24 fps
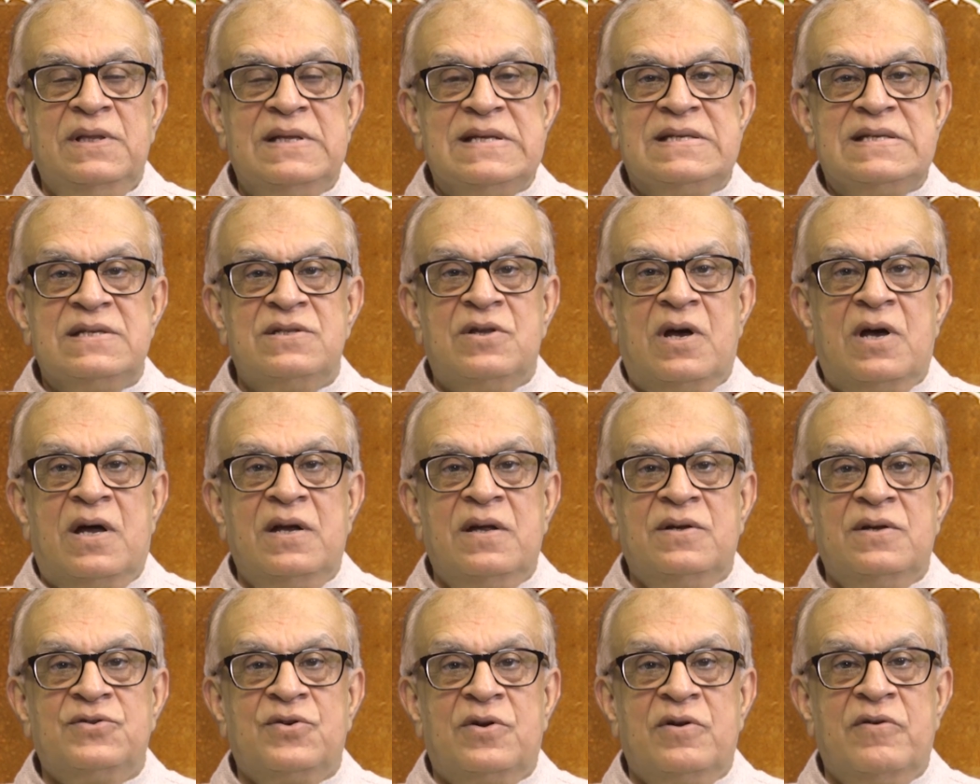This is not
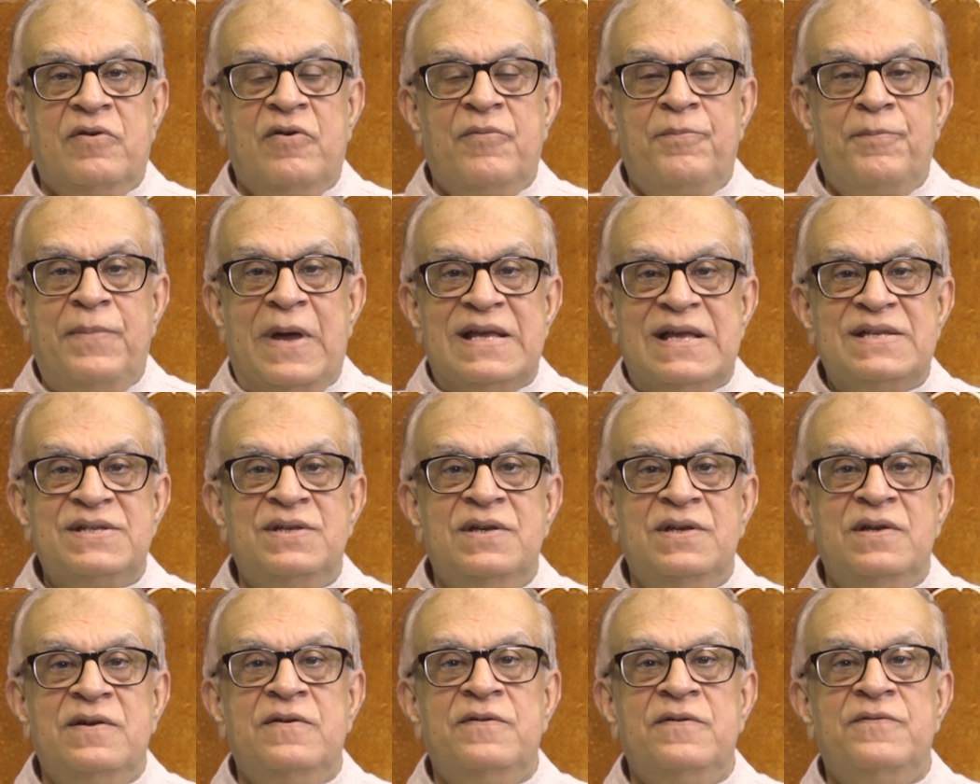a sort of
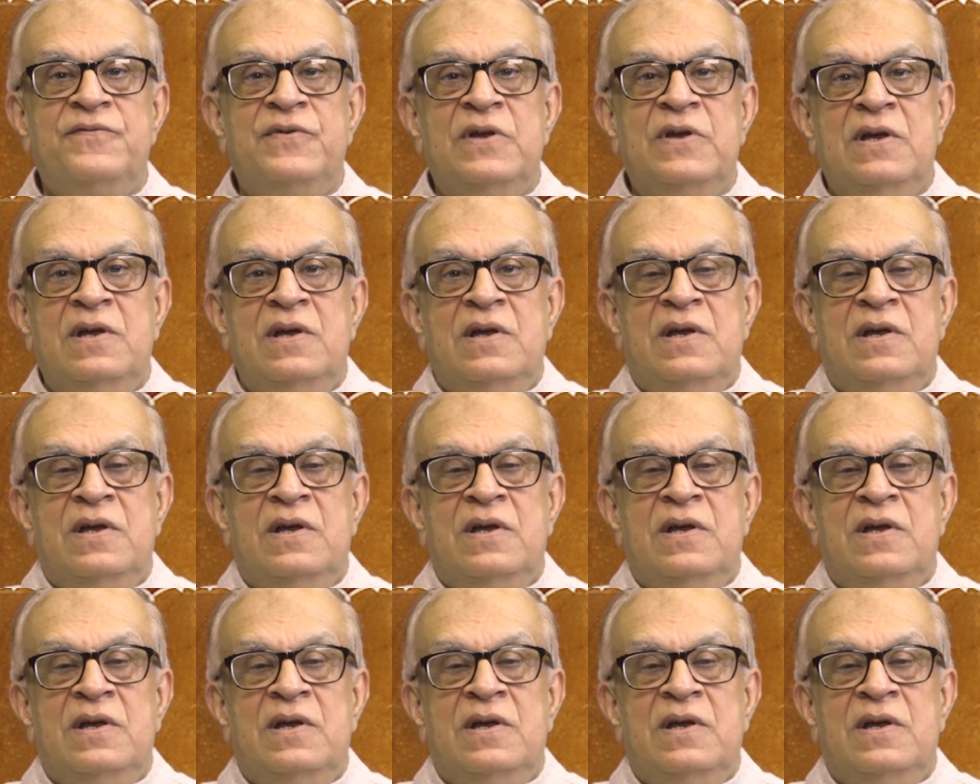passive,